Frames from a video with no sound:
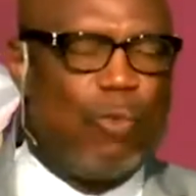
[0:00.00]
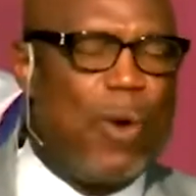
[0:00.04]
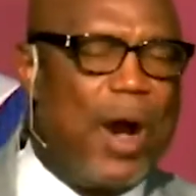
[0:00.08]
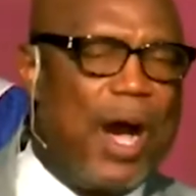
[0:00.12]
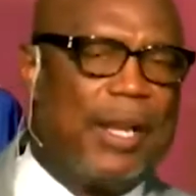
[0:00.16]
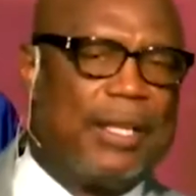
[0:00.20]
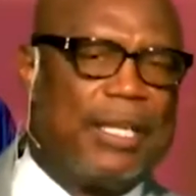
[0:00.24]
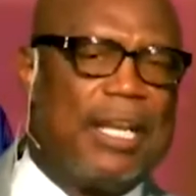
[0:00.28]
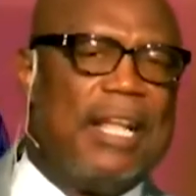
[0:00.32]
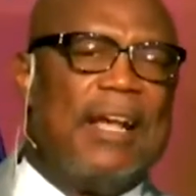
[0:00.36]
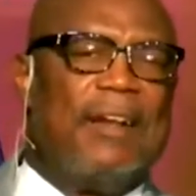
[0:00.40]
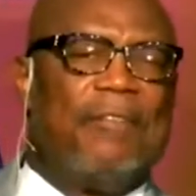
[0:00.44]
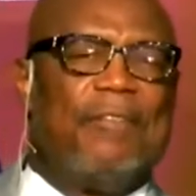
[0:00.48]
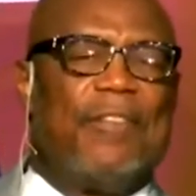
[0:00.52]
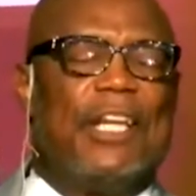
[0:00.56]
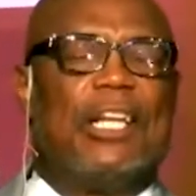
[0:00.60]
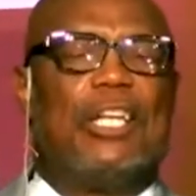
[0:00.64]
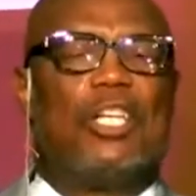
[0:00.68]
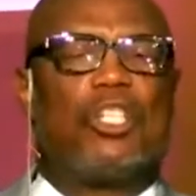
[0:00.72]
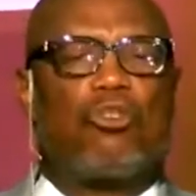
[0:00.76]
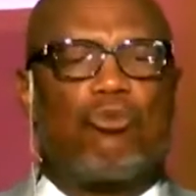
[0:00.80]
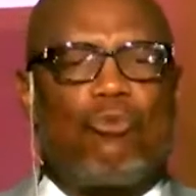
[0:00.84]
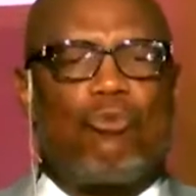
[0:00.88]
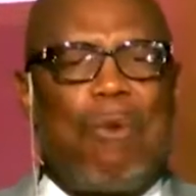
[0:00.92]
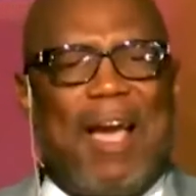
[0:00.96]
One, the
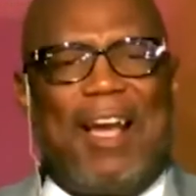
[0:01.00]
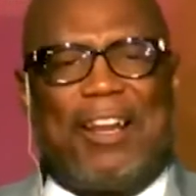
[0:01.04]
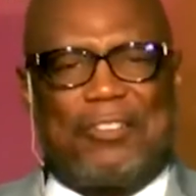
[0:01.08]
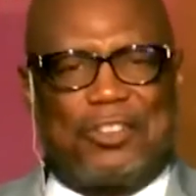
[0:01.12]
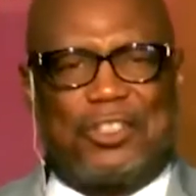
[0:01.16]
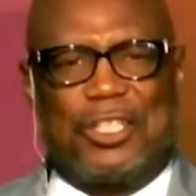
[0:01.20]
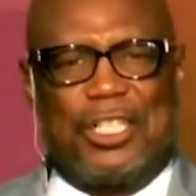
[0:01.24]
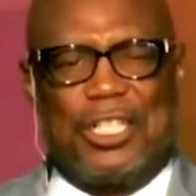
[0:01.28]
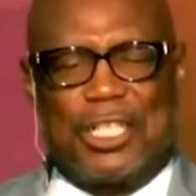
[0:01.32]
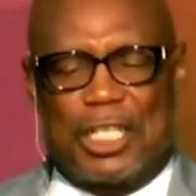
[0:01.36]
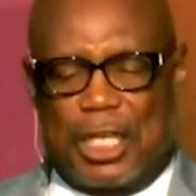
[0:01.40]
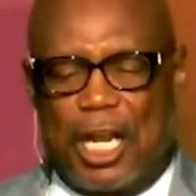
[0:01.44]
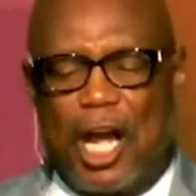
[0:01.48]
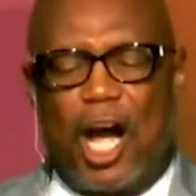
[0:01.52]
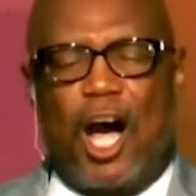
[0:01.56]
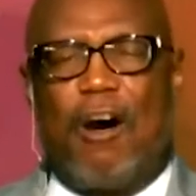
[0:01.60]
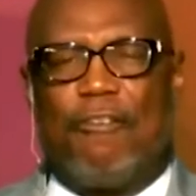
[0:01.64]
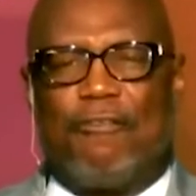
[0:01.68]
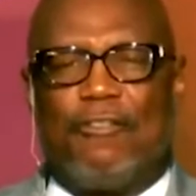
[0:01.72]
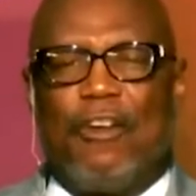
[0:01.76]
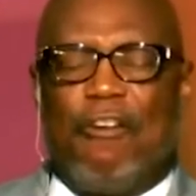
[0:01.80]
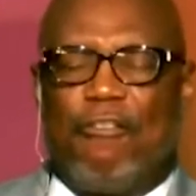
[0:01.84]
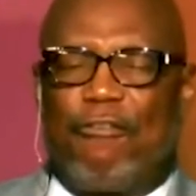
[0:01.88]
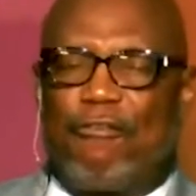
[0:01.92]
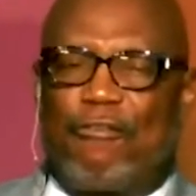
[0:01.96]
distractions
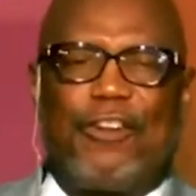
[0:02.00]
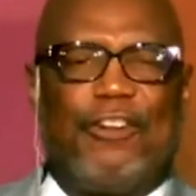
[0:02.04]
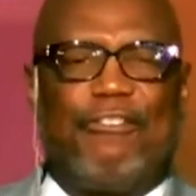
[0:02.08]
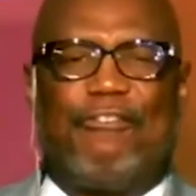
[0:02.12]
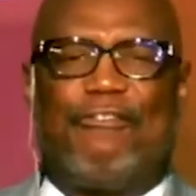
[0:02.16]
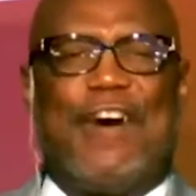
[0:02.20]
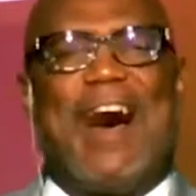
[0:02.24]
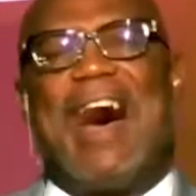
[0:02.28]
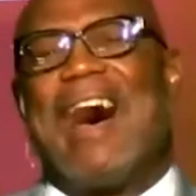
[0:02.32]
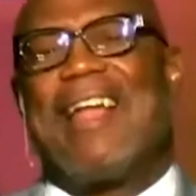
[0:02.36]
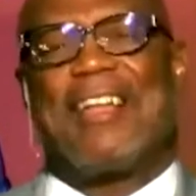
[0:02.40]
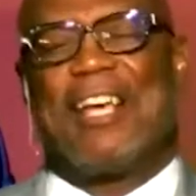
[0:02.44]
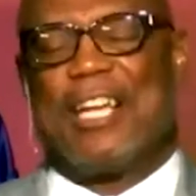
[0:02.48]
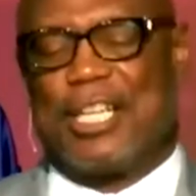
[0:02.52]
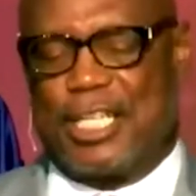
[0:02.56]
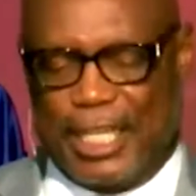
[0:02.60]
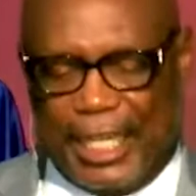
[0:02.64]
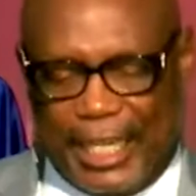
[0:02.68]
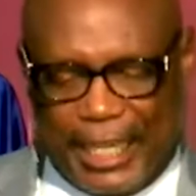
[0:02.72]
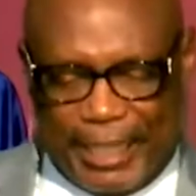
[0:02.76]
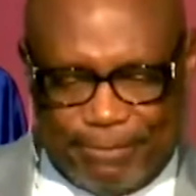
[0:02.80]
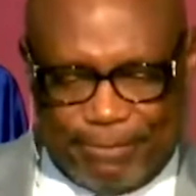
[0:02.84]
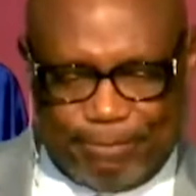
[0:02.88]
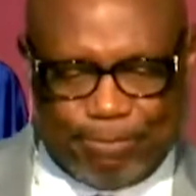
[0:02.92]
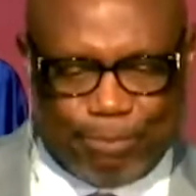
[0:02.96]
of
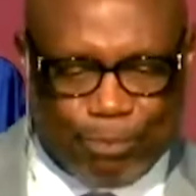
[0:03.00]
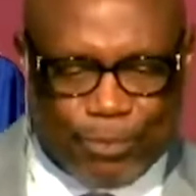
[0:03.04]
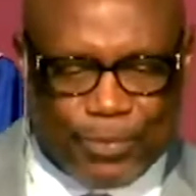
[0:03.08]
frivolity,